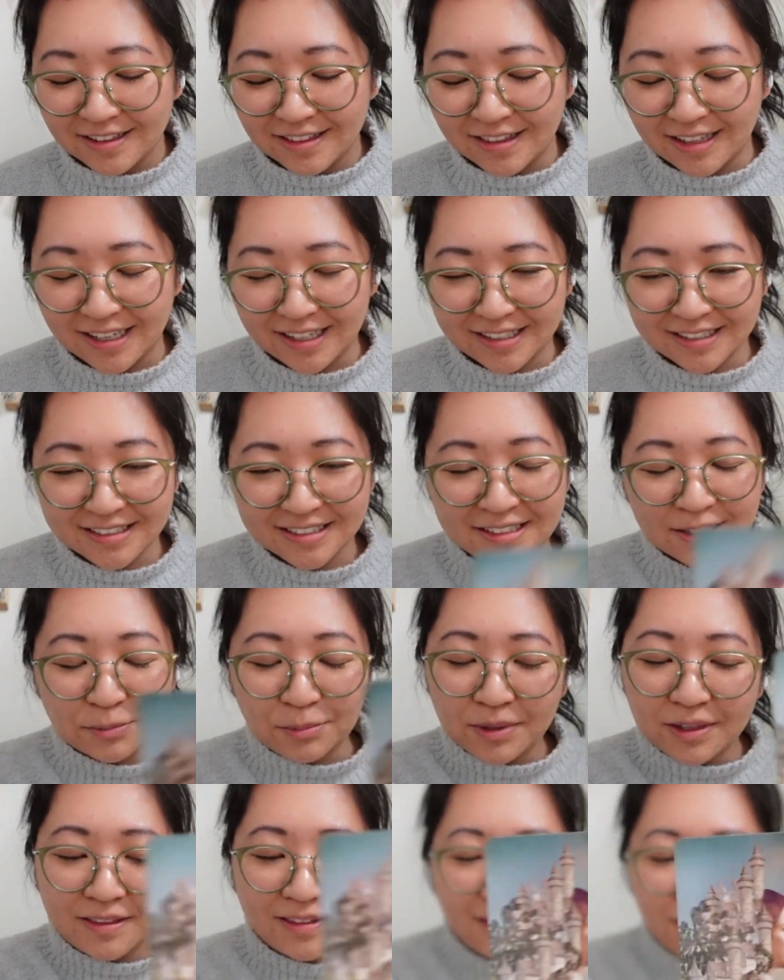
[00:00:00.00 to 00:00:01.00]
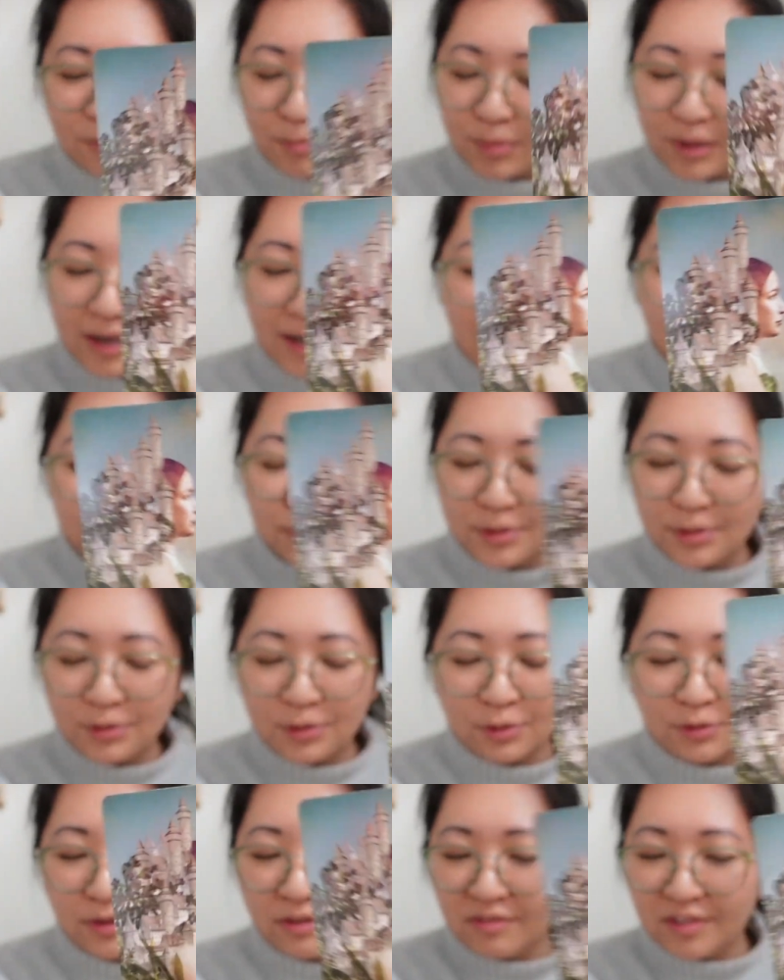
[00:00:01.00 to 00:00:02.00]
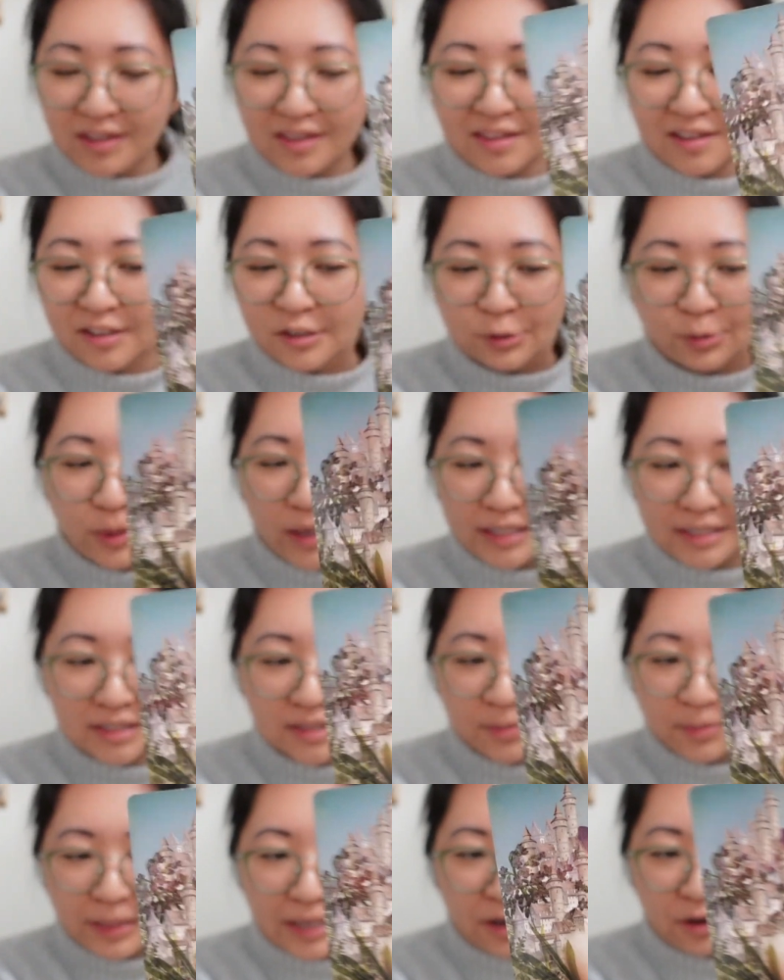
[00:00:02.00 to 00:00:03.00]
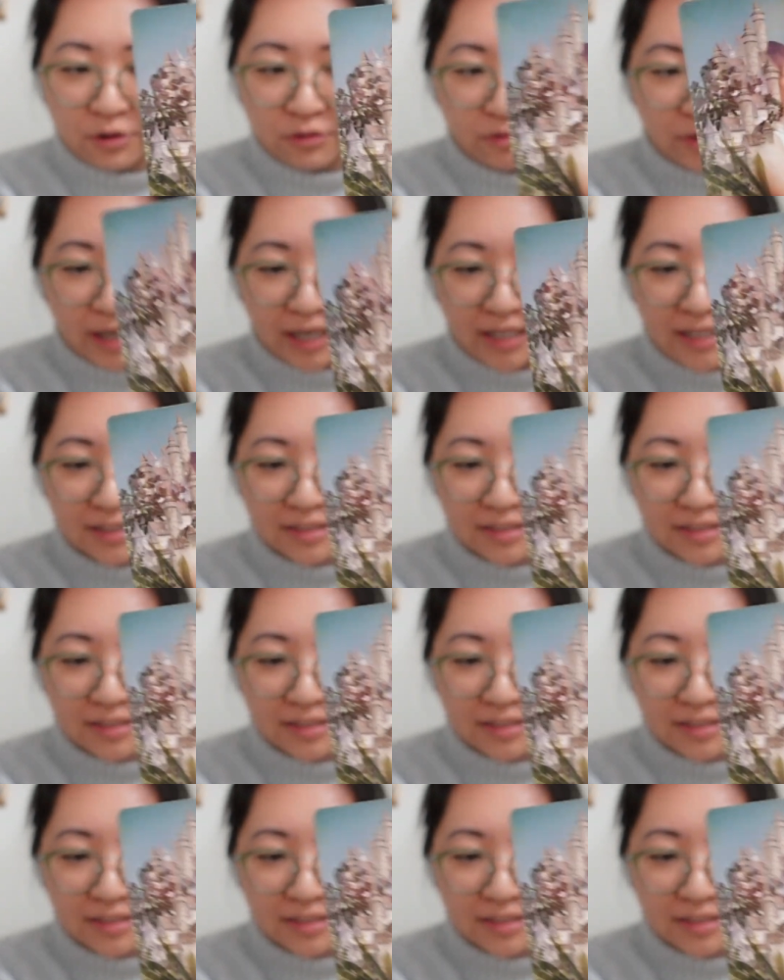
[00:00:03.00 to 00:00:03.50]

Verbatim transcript: like something that perhaps you don't even think twice about, right?